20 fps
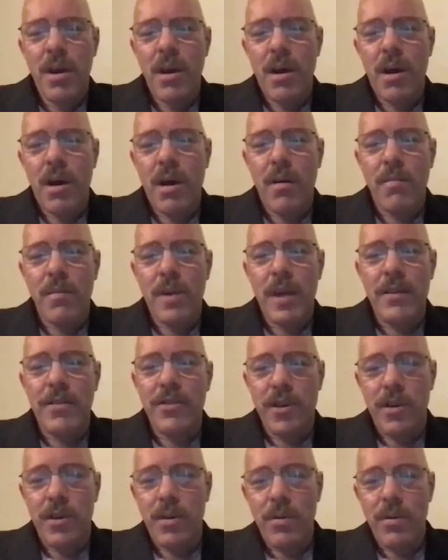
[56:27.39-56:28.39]
And
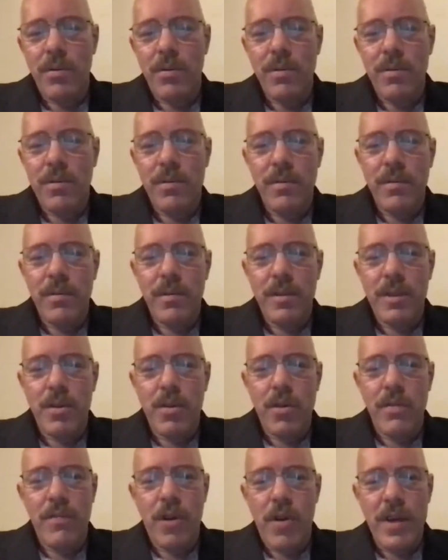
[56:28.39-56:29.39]
so you
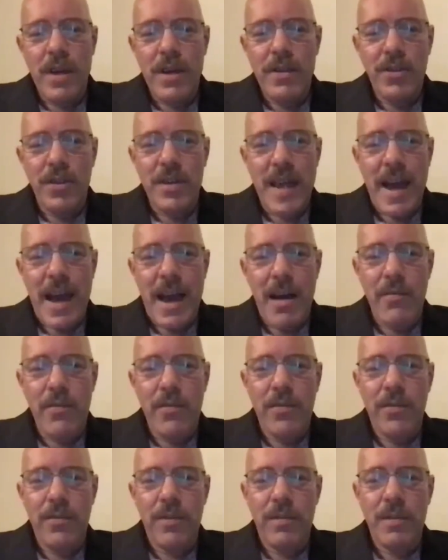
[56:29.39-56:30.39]
could very easily
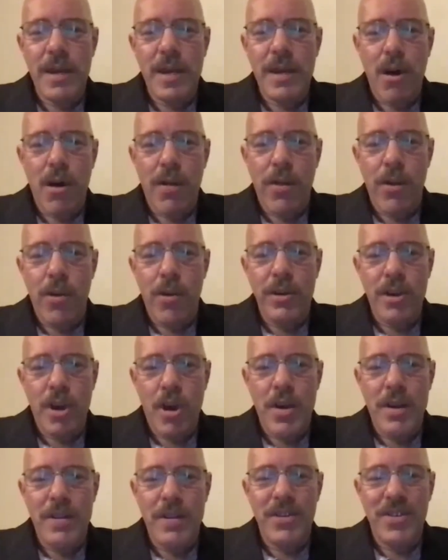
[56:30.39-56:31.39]
have an
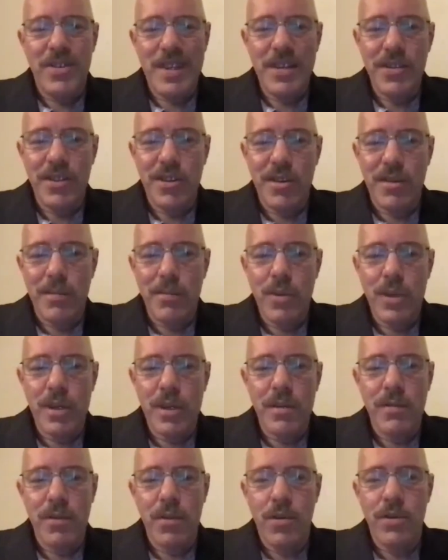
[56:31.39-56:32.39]
authoritarian system,
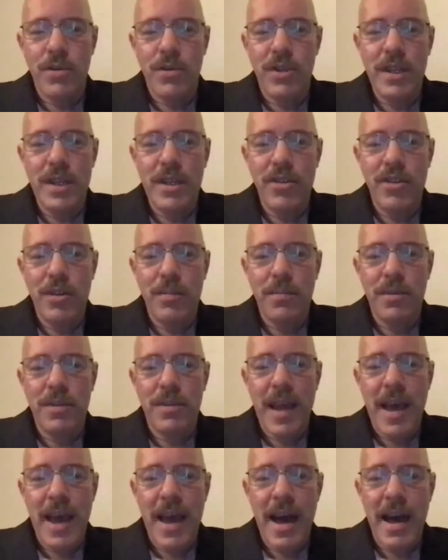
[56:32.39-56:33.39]
which of course Egypt
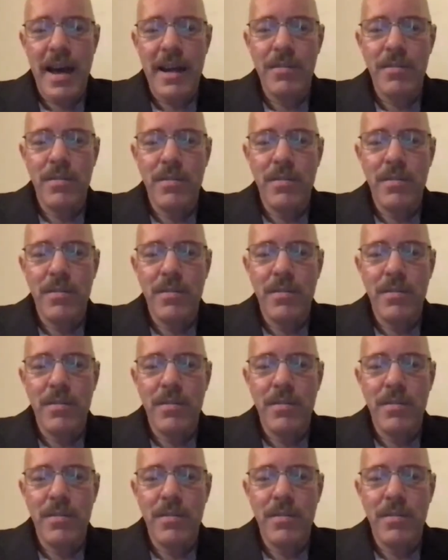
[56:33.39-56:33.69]
had,